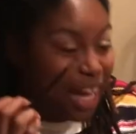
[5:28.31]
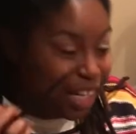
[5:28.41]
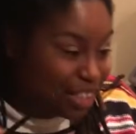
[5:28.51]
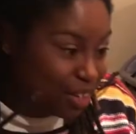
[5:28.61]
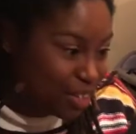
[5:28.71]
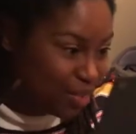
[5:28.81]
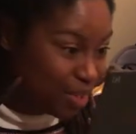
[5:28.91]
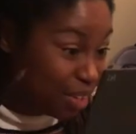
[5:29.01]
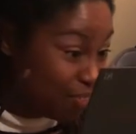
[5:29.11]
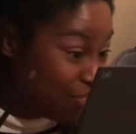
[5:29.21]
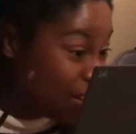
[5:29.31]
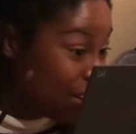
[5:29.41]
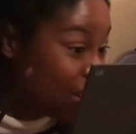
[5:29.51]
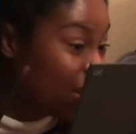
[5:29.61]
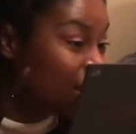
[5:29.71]
it actually looks really
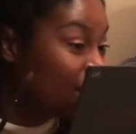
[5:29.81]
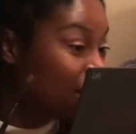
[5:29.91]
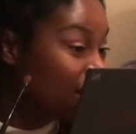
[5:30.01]
fun.